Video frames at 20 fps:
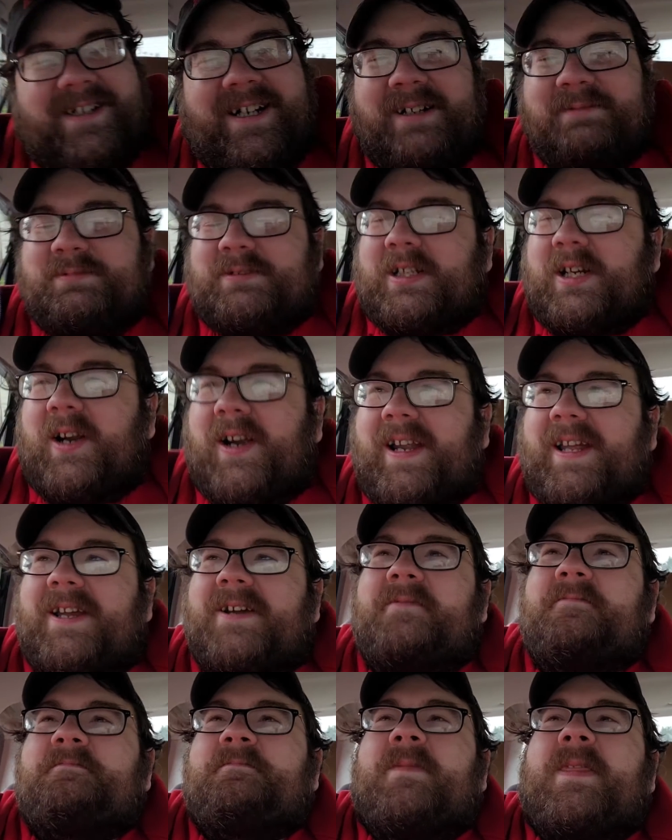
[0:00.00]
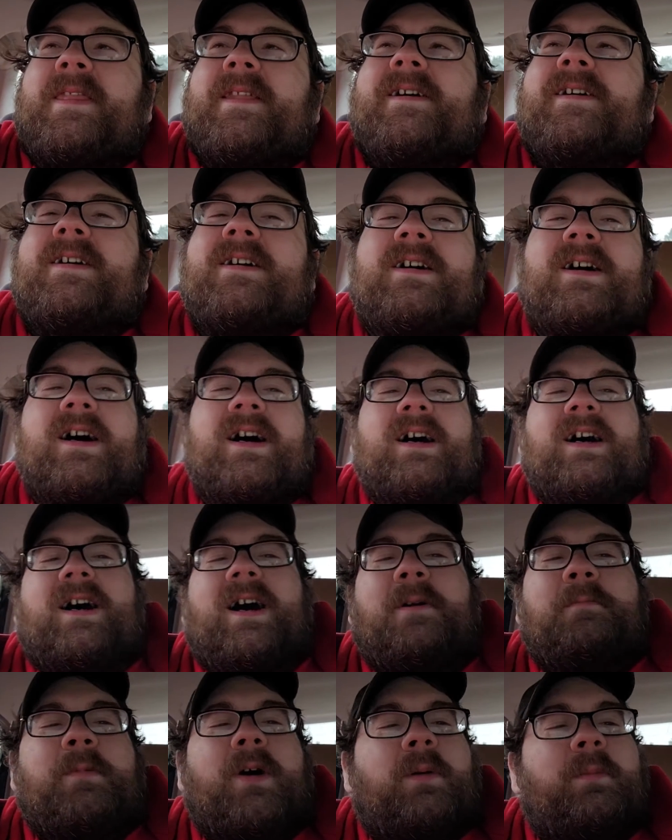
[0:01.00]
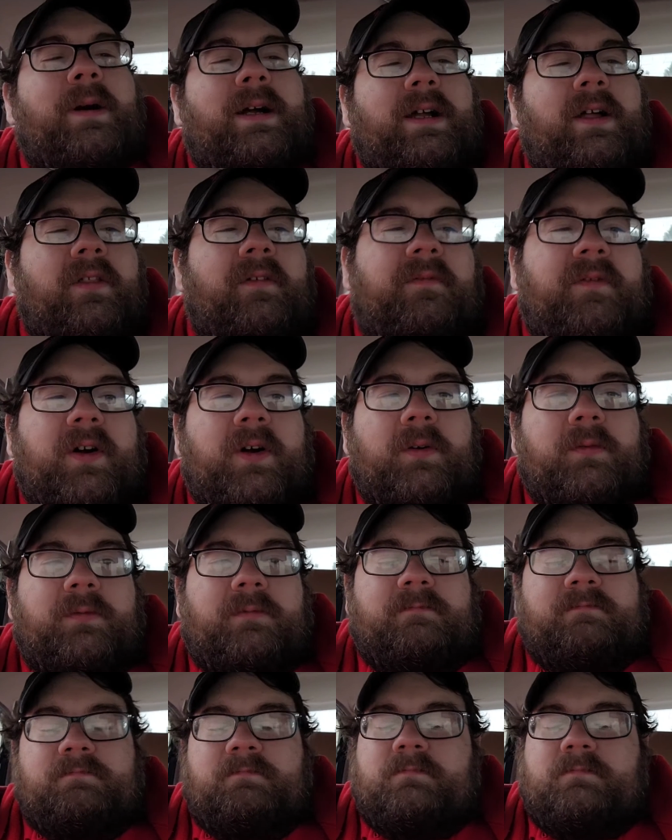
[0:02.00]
I'm sorry. I'm on my other phone.